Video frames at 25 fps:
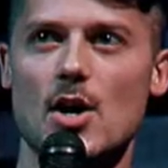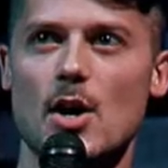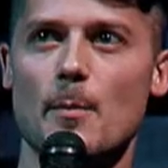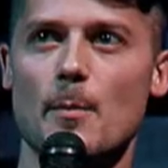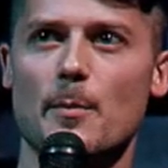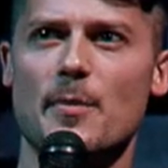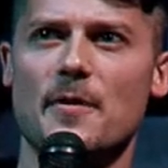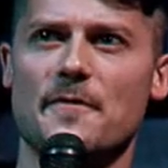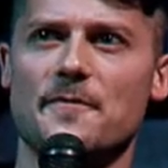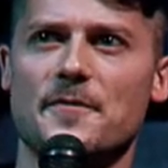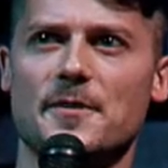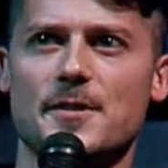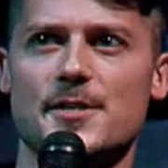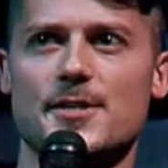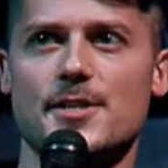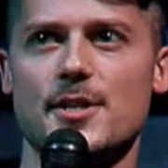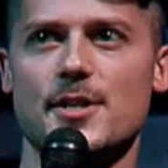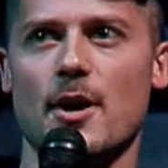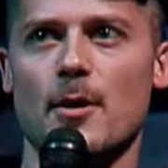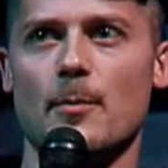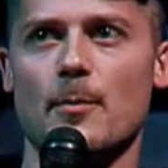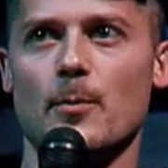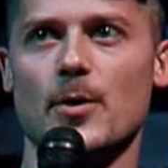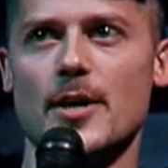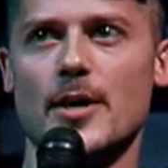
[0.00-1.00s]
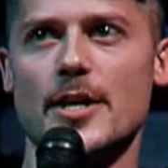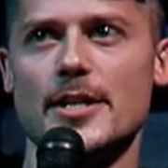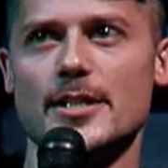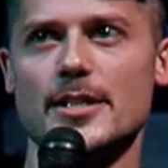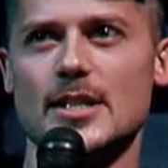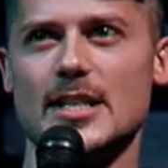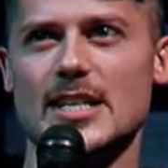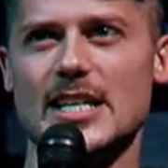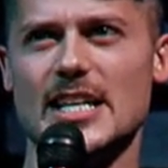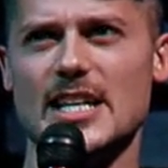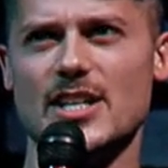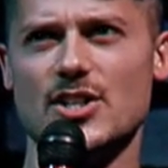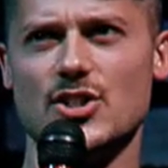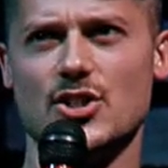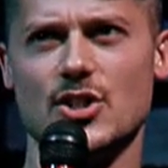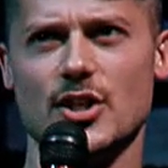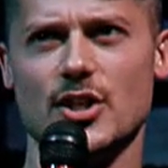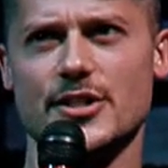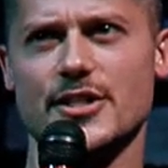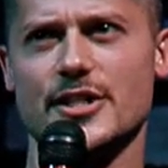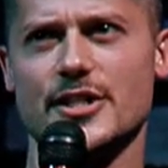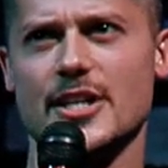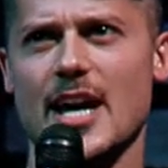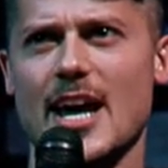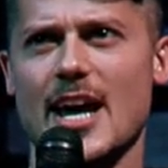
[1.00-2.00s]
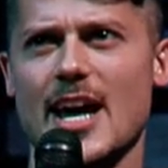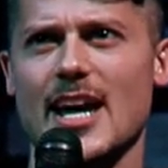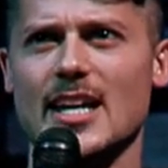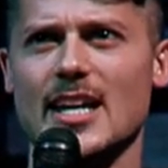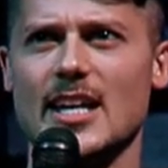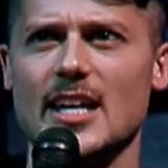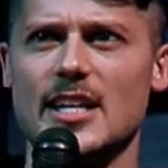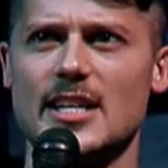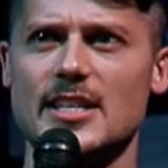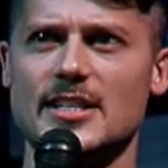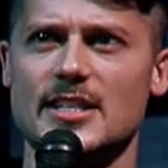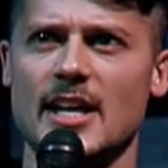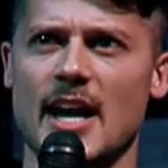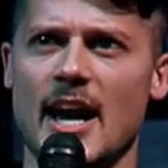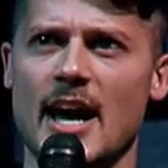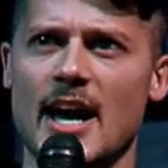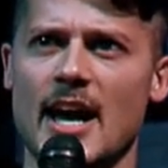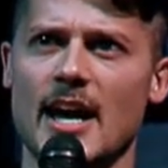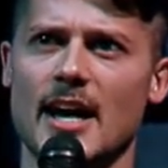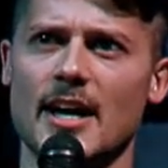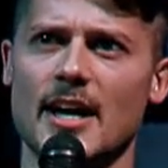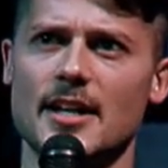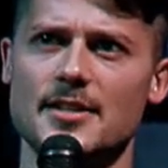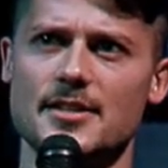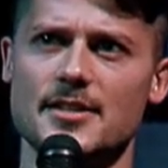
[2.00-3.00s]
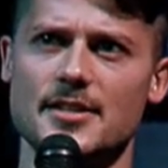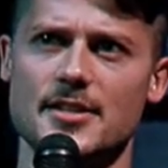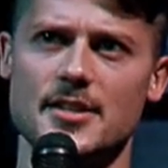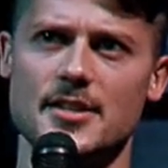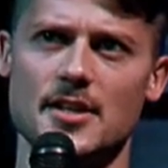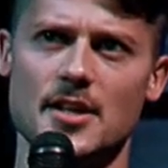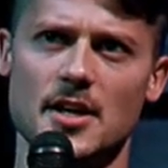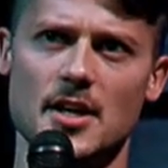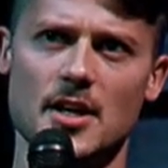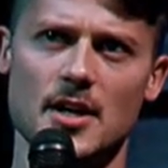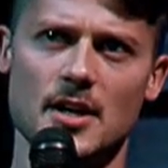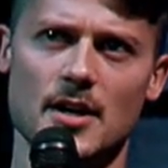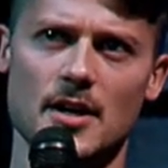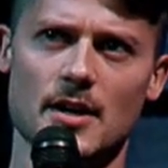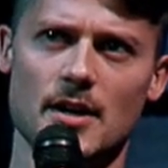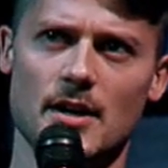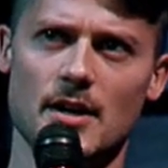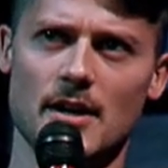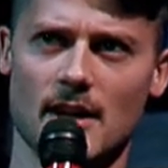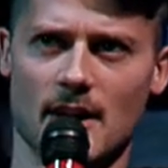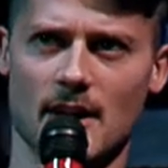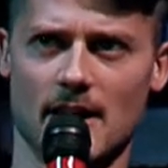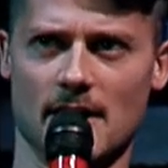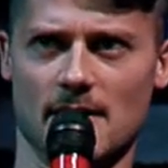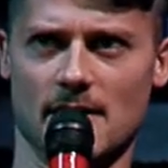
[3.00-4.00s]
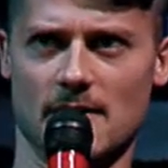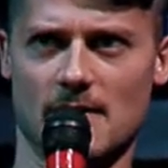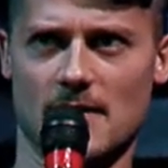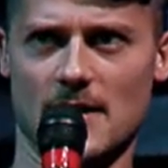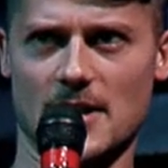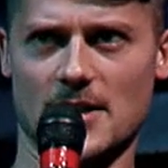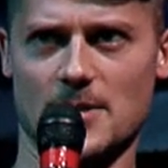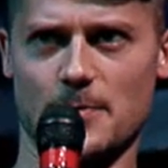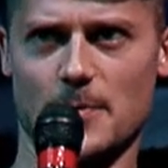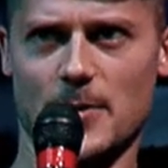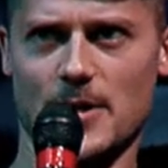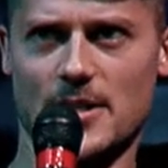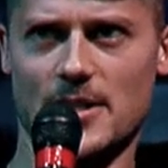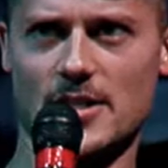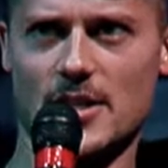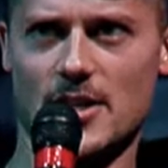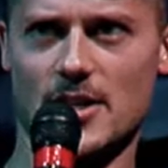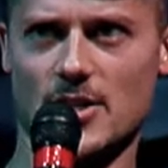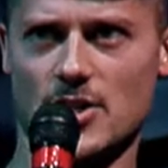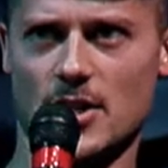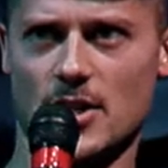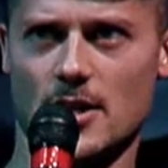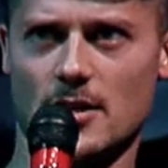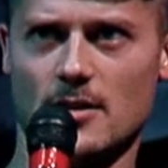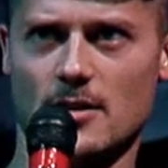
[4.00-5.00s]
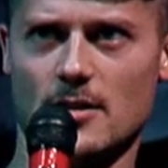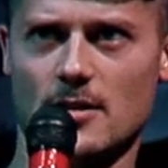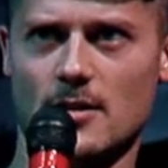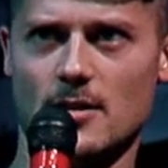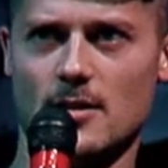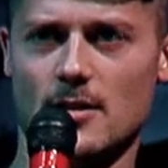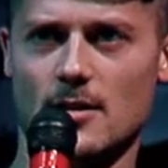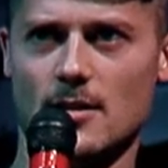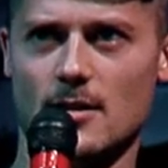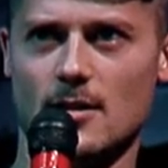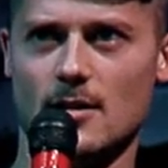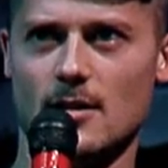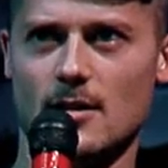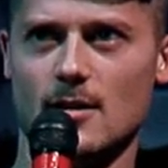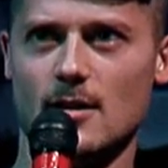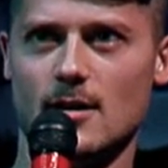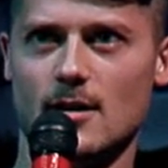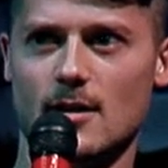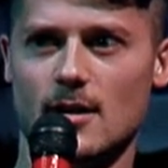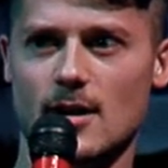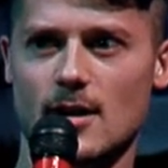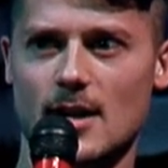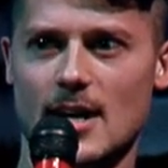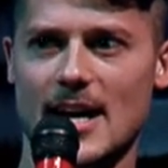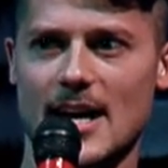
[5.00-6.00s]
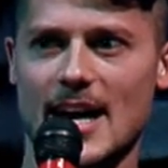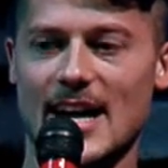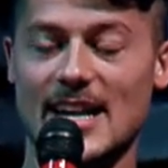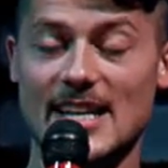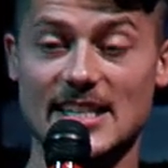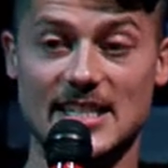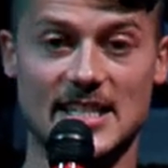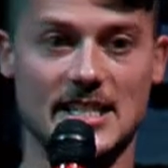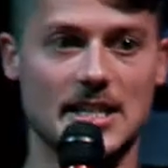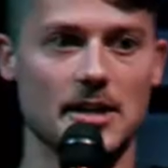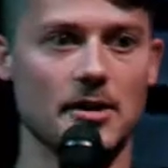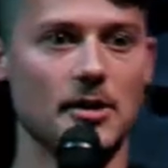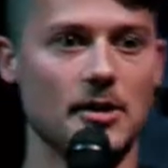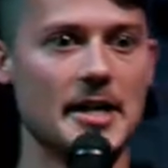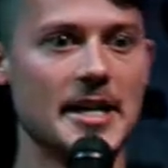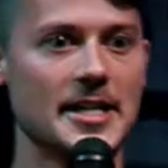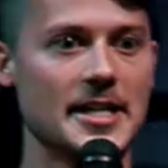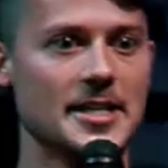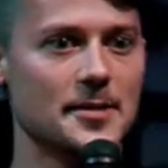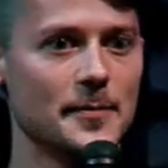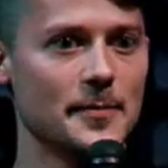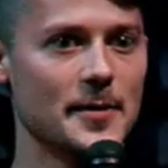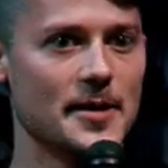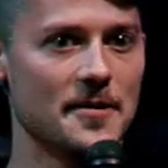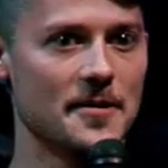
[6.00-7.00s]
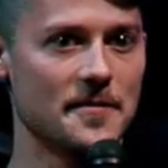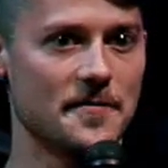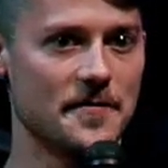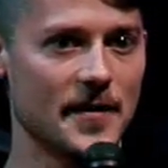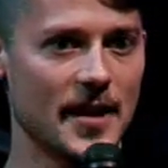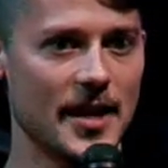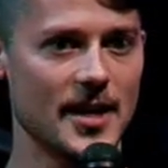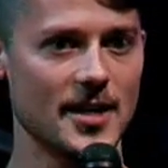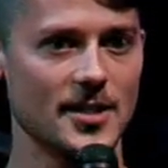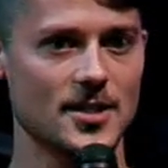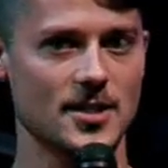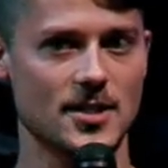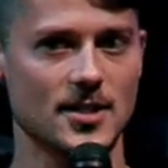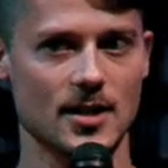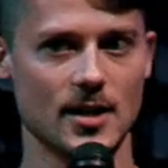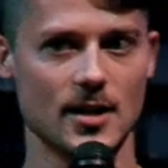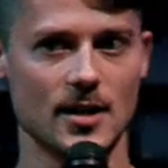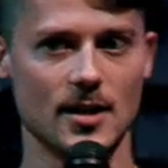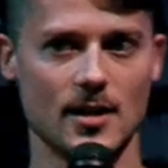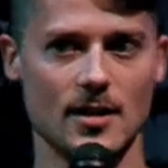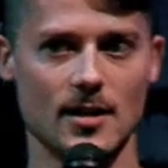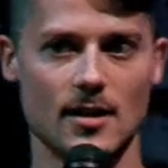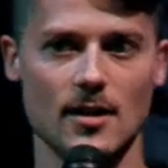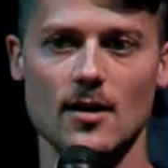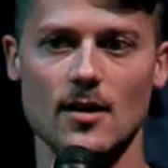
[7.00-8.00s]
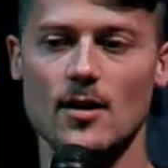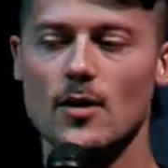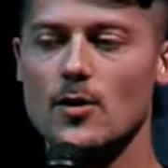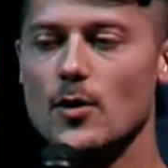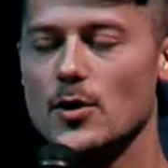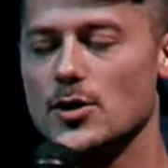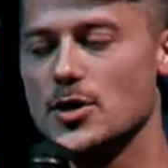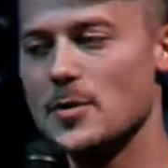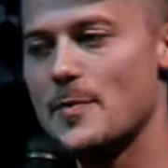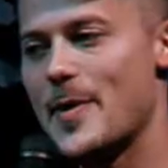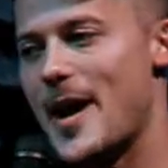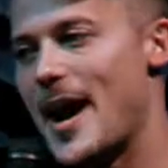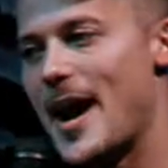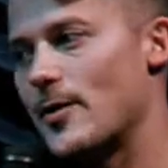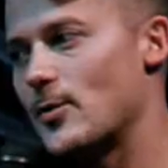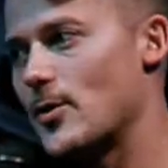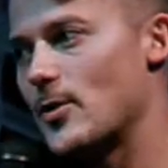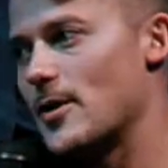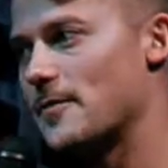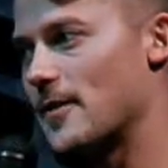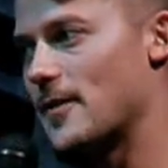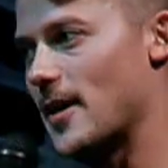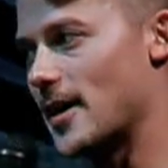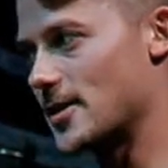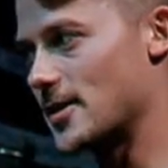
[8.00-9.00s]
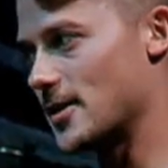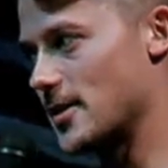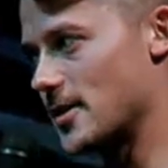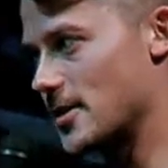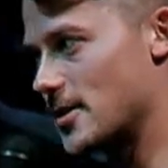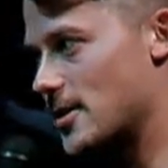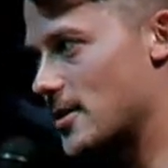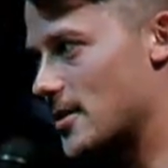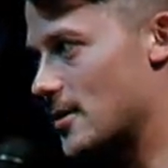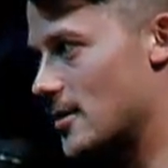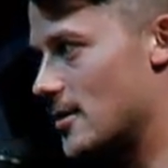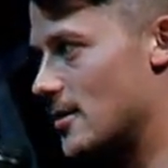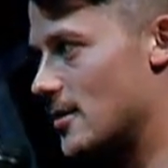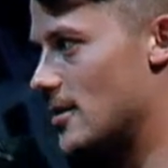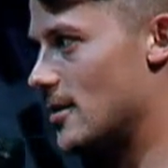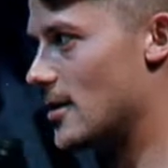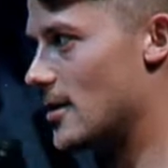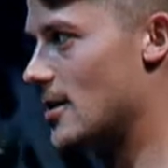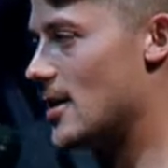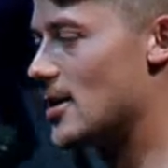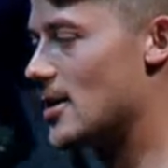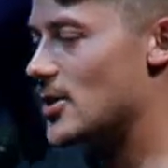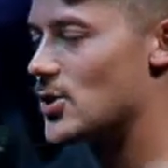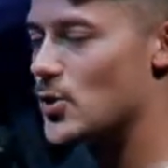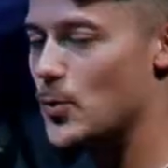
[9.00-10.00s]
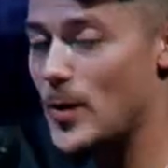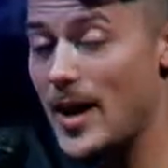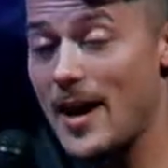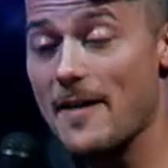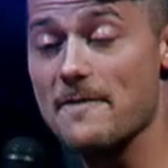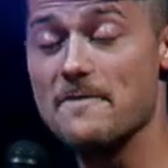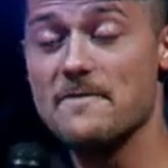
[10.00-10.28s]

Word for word: but for some reason, he just can't get his hands in this position and it still hits them in the face, those are bad reflexes. So we have